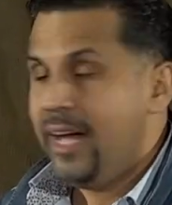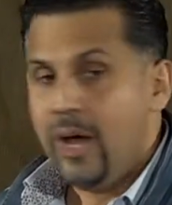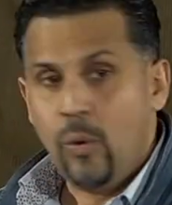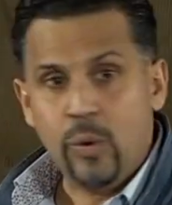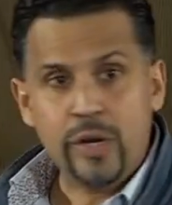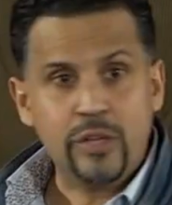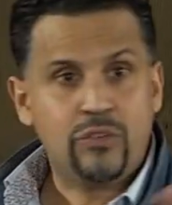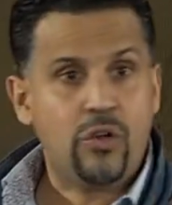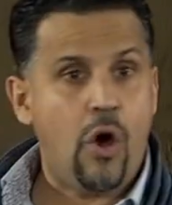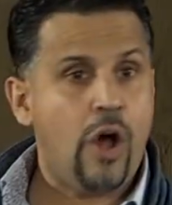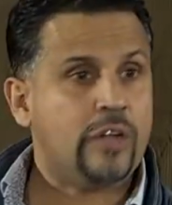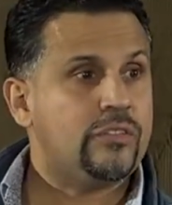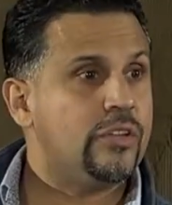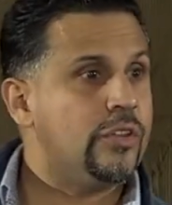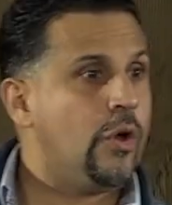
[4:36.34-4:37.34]
I want to
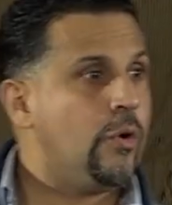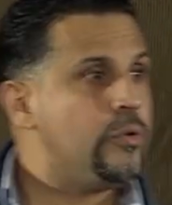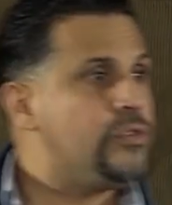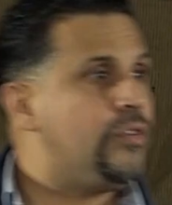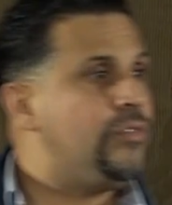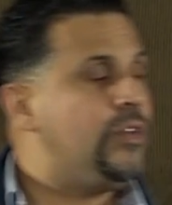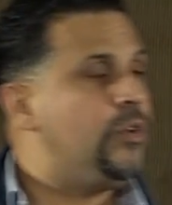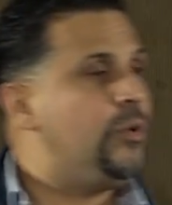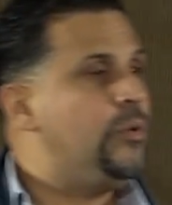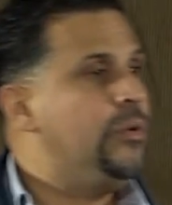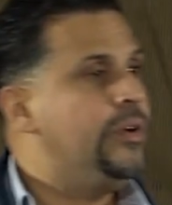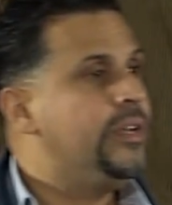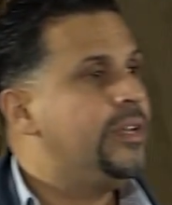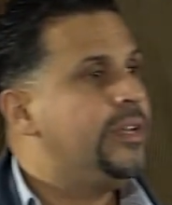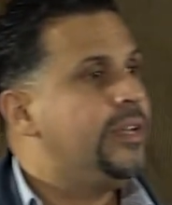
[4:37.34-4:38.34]
talk to those of you
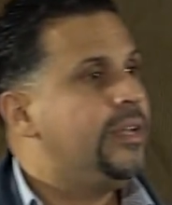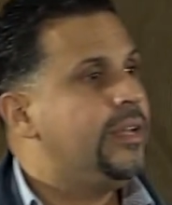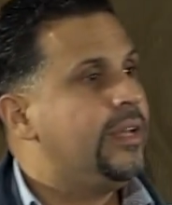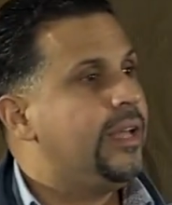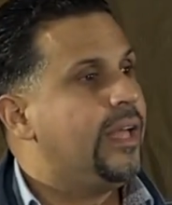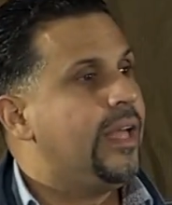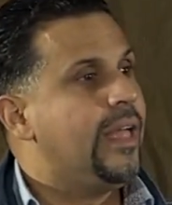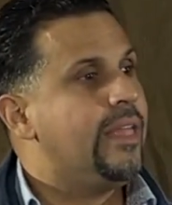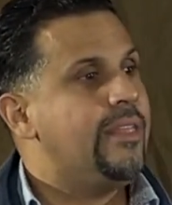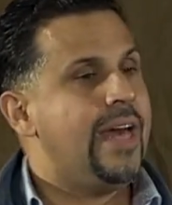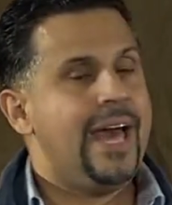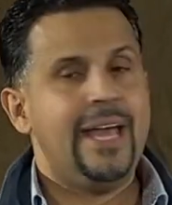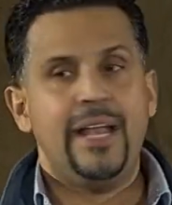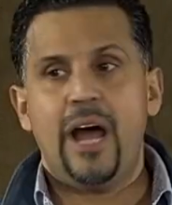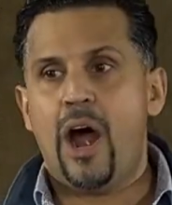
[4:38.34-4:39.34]

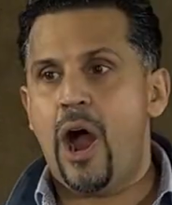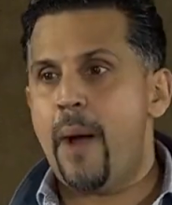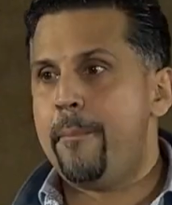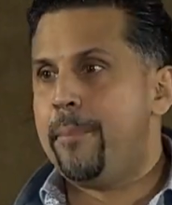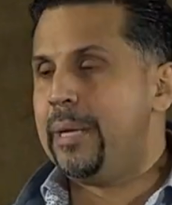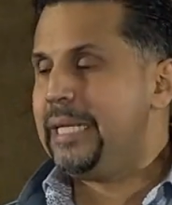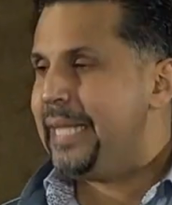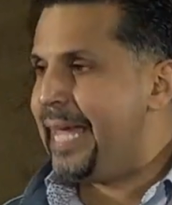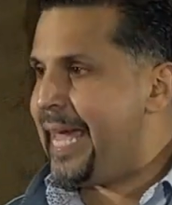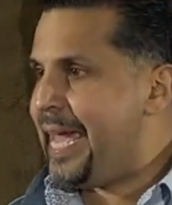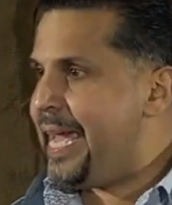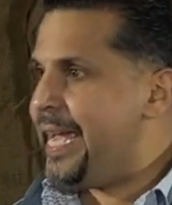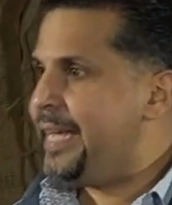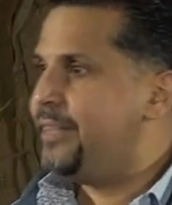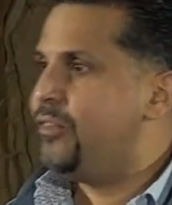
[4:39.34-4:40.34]
that are
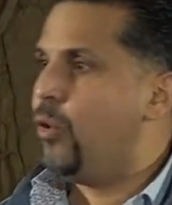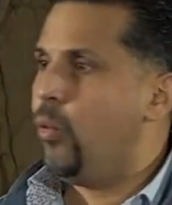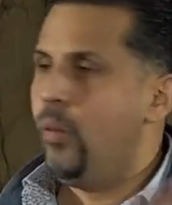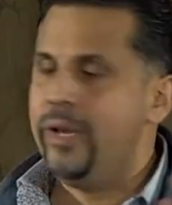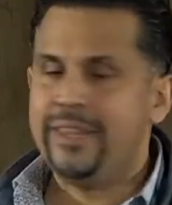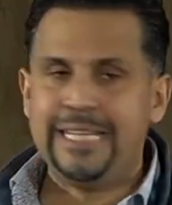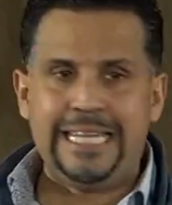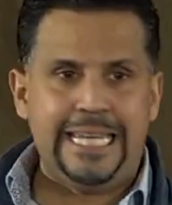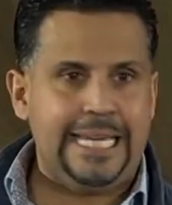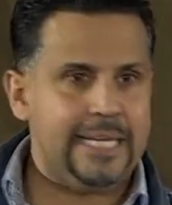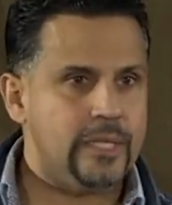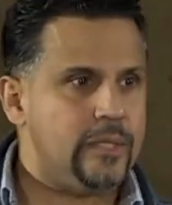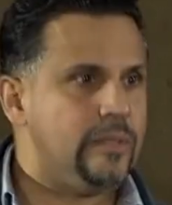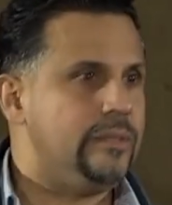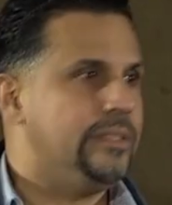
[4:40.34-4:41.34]
plagued with
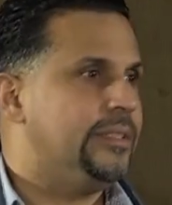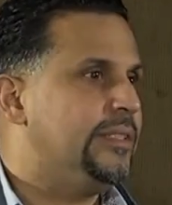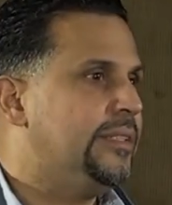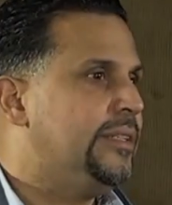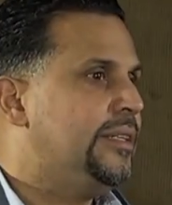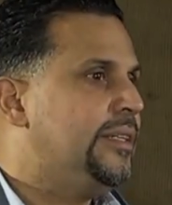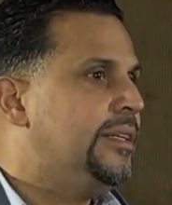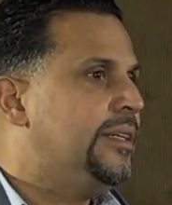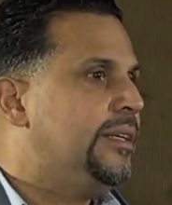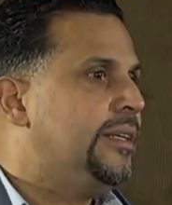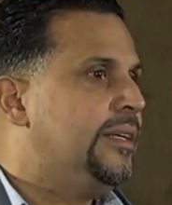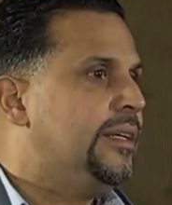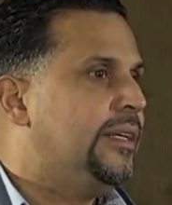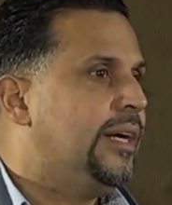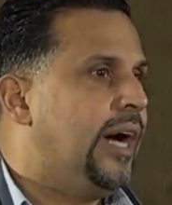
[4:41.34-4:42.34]
guilt.
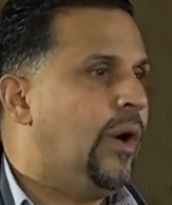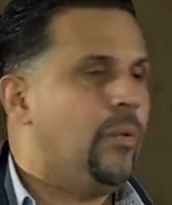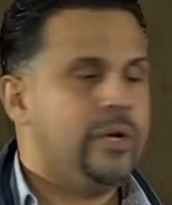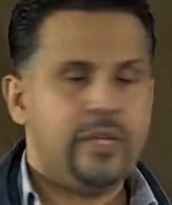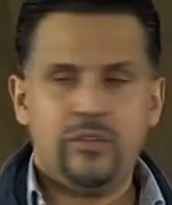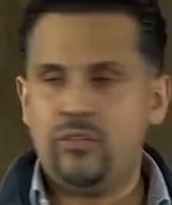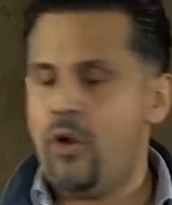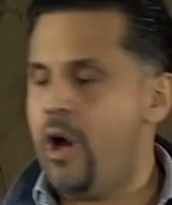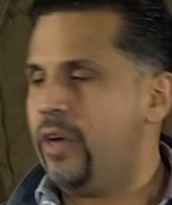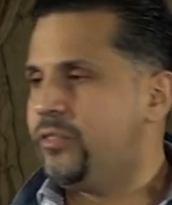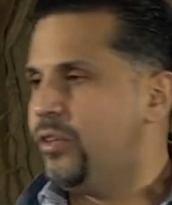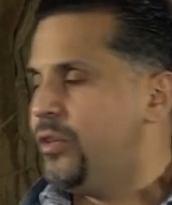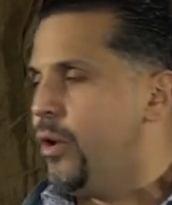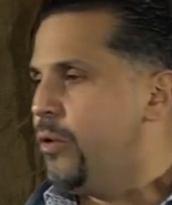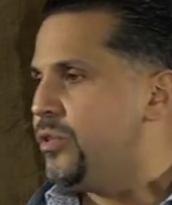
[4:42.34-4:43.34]
I want to talk
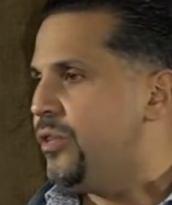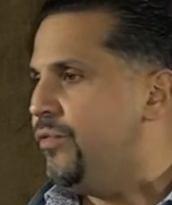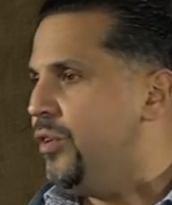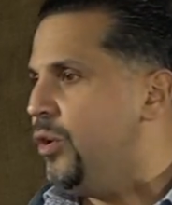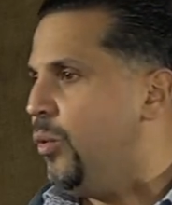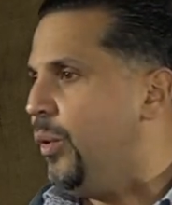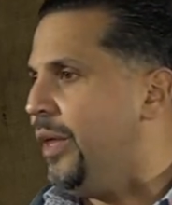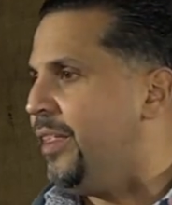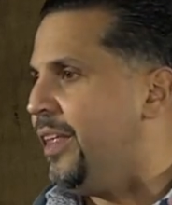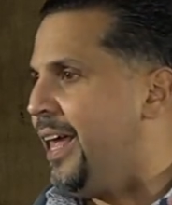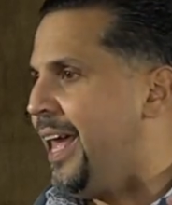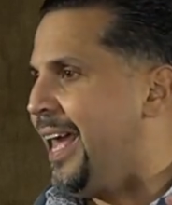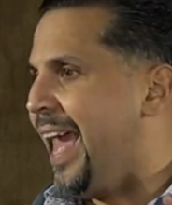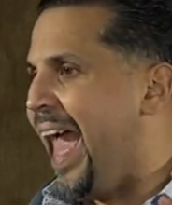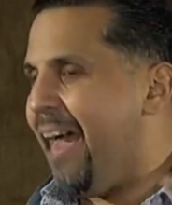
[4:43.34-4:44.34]
to those of you with
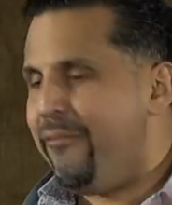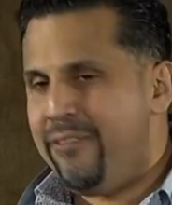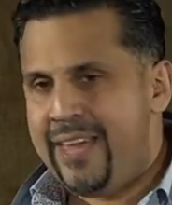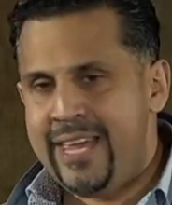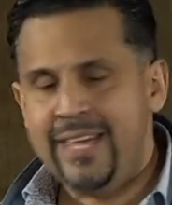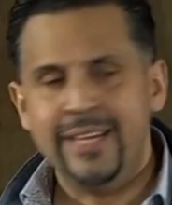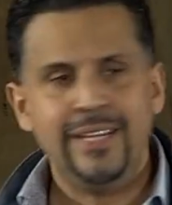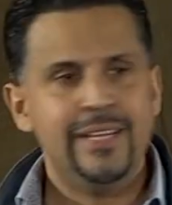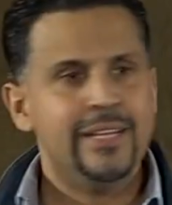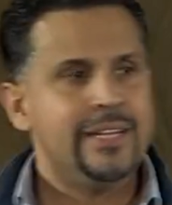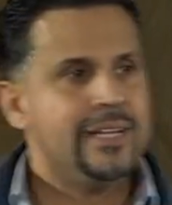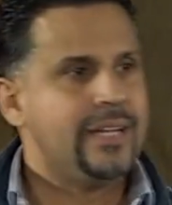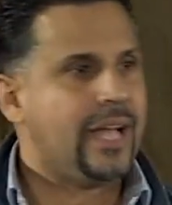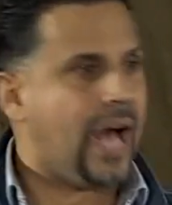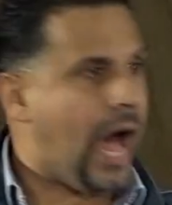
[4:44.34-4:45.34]
a heavy
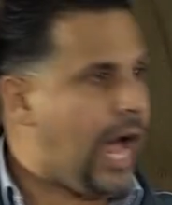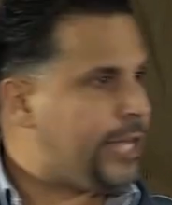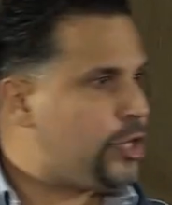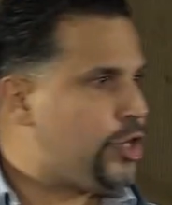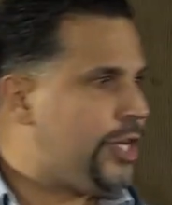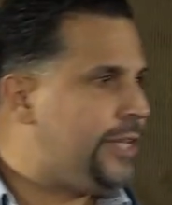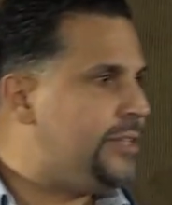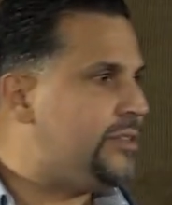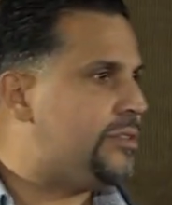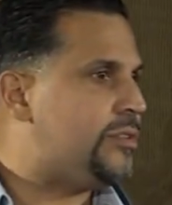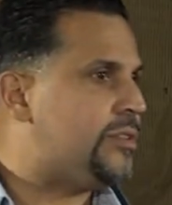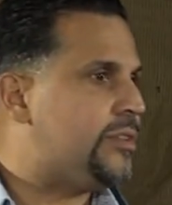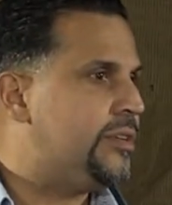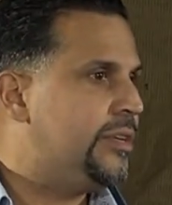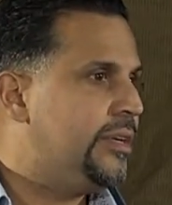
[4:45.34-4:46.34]

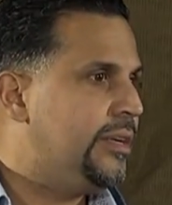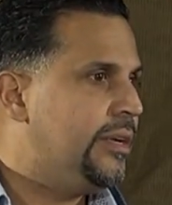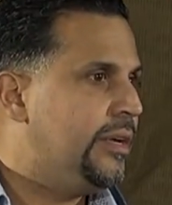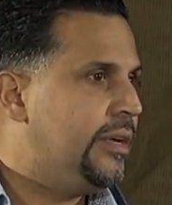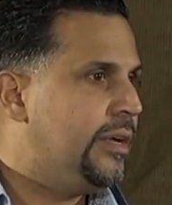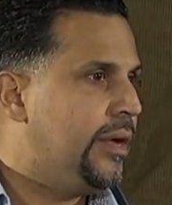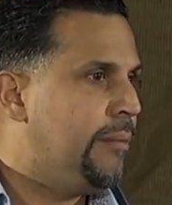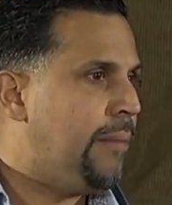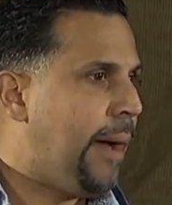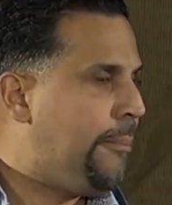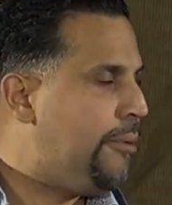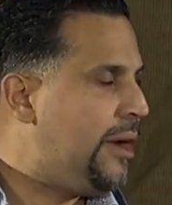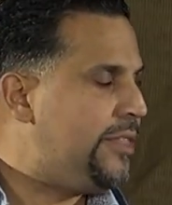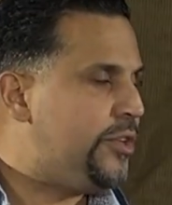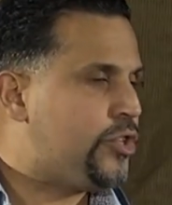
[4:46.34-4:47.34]
conscience. My
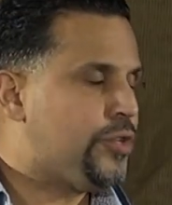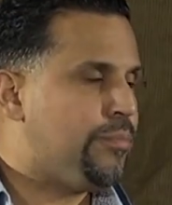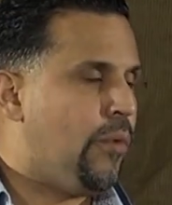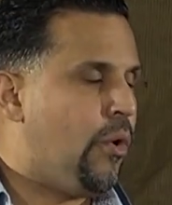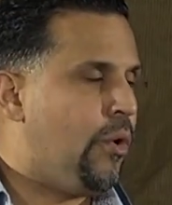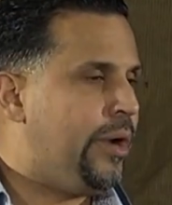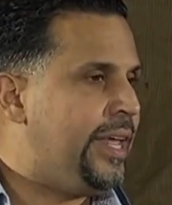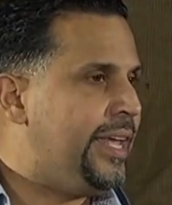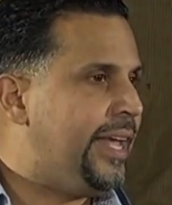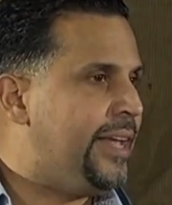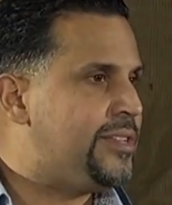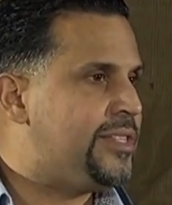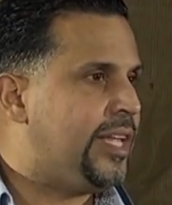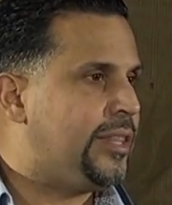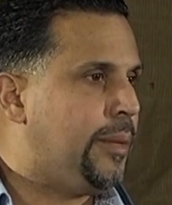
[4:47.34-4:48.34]
prayer this morning
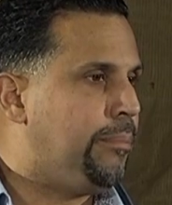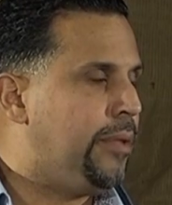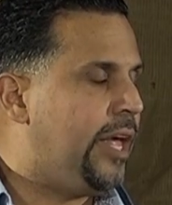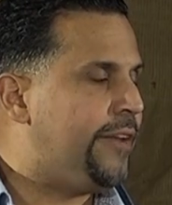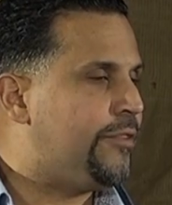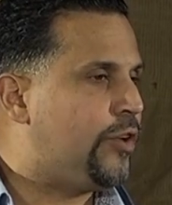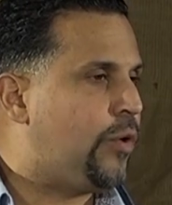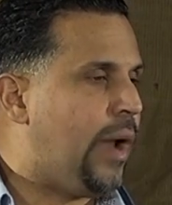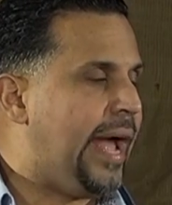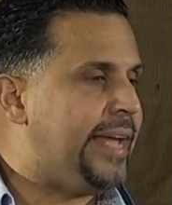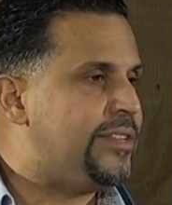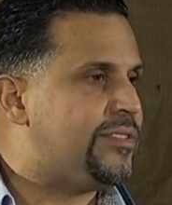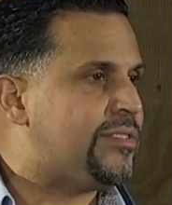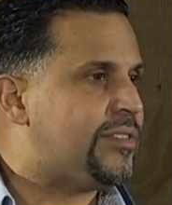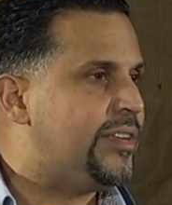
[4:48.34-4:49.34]
is that the blood of
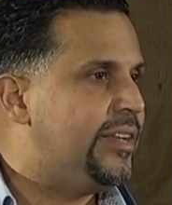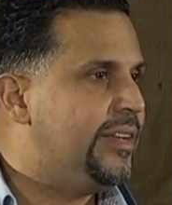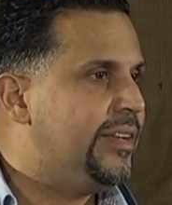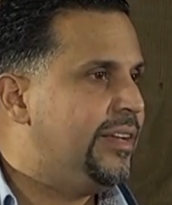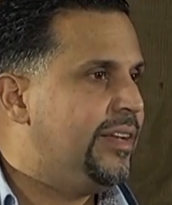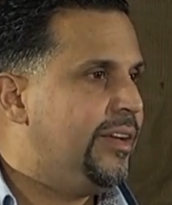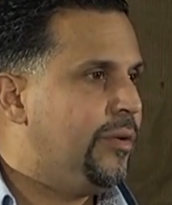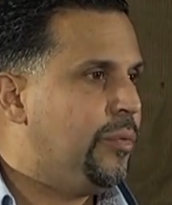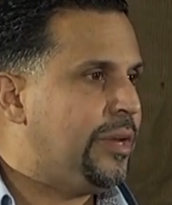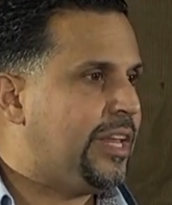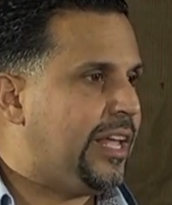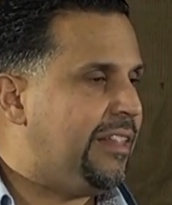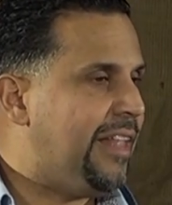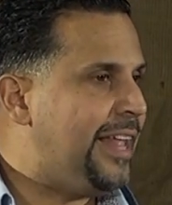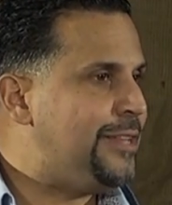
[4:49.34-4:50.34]
Christ would
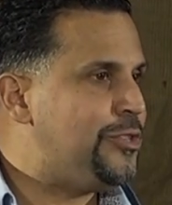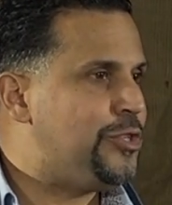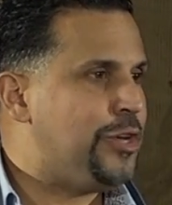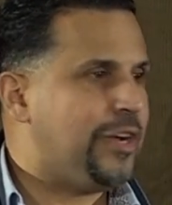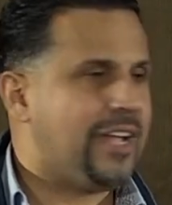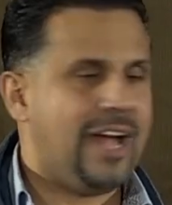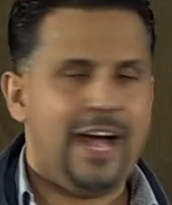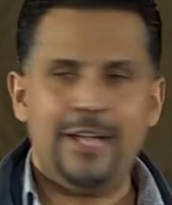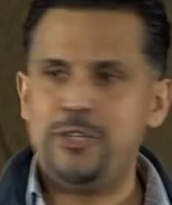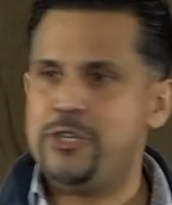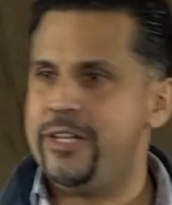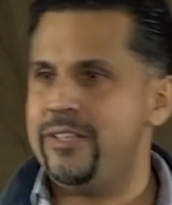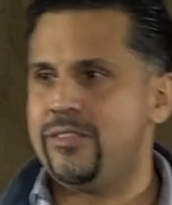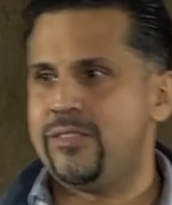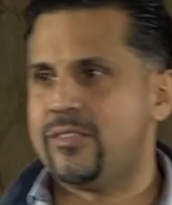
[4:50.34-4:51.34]
cleanse your
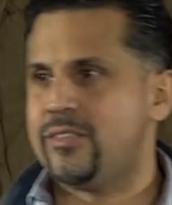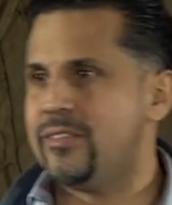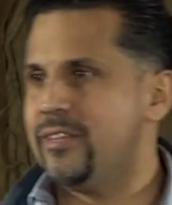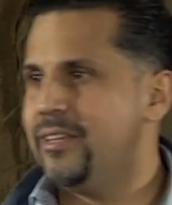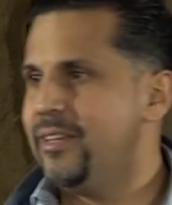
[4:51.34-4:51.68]
conscience